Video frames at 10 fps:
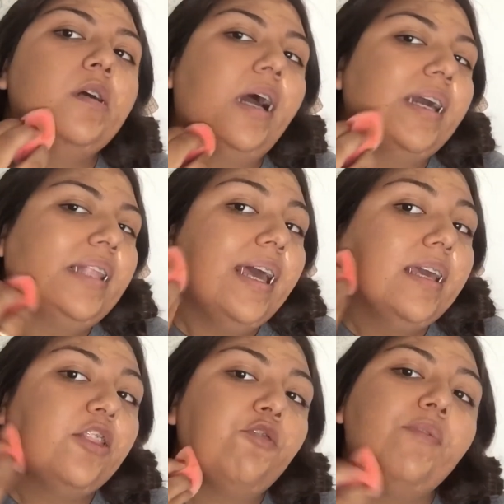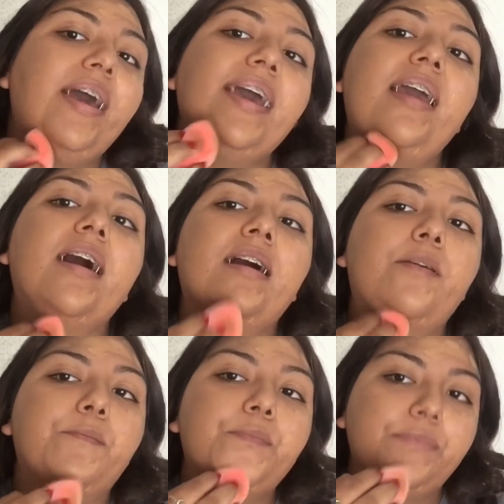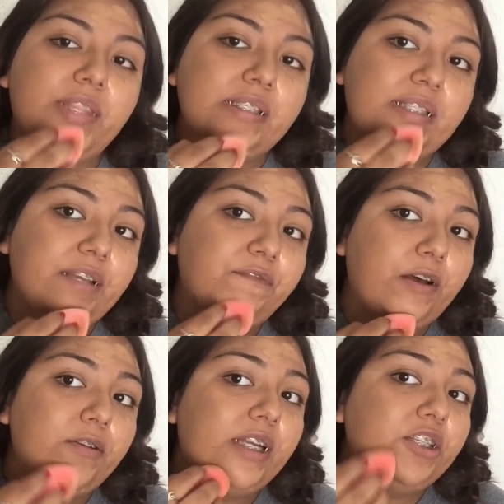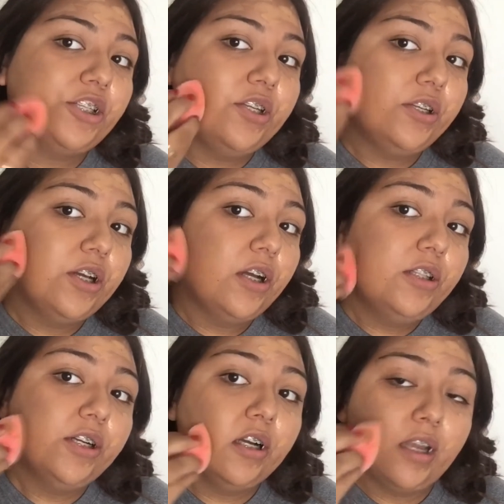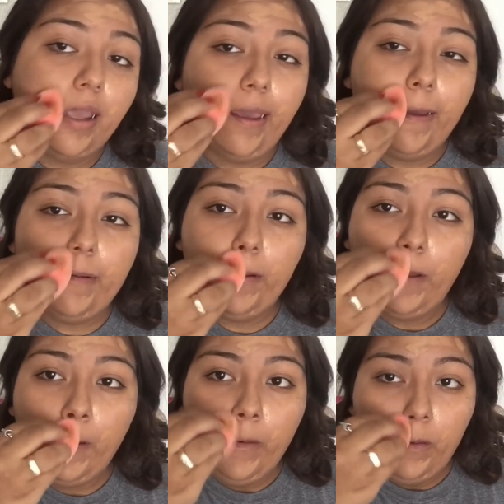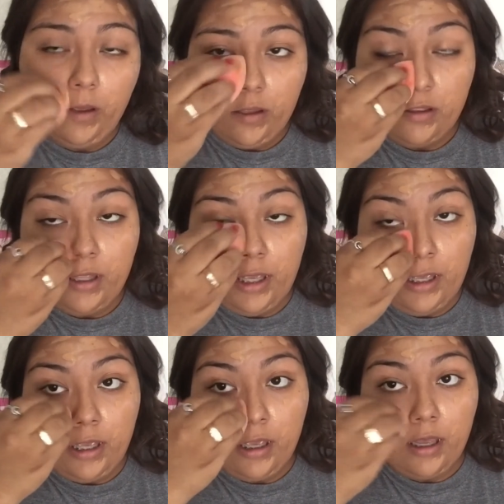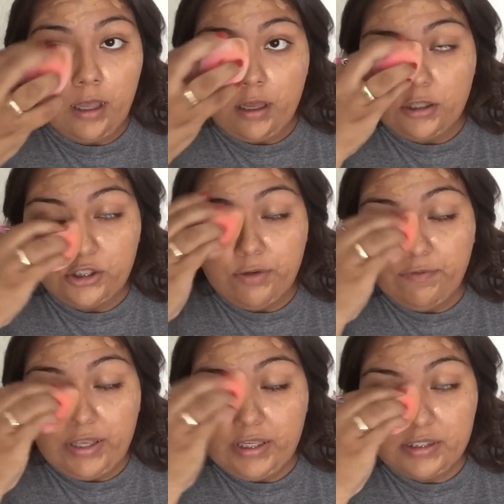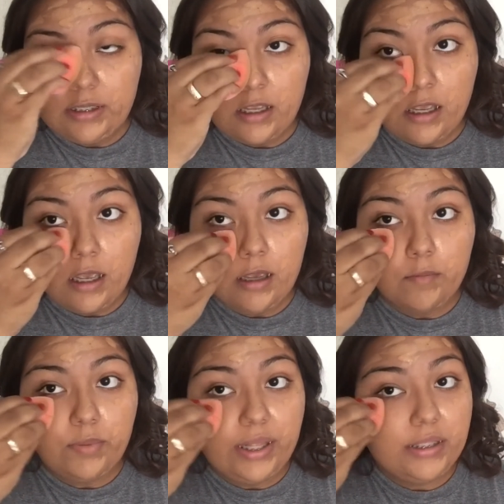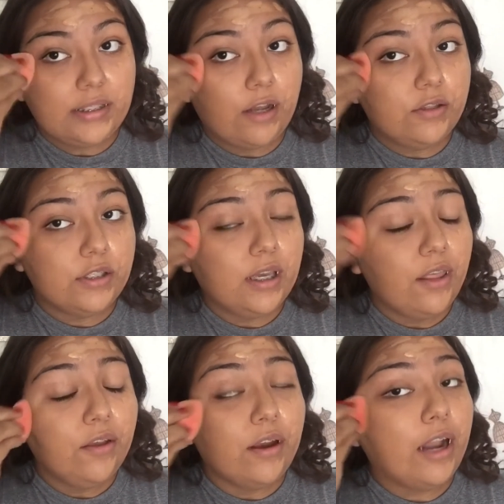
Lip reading: I like the way the stick foundation color and the Too Faced blends out together.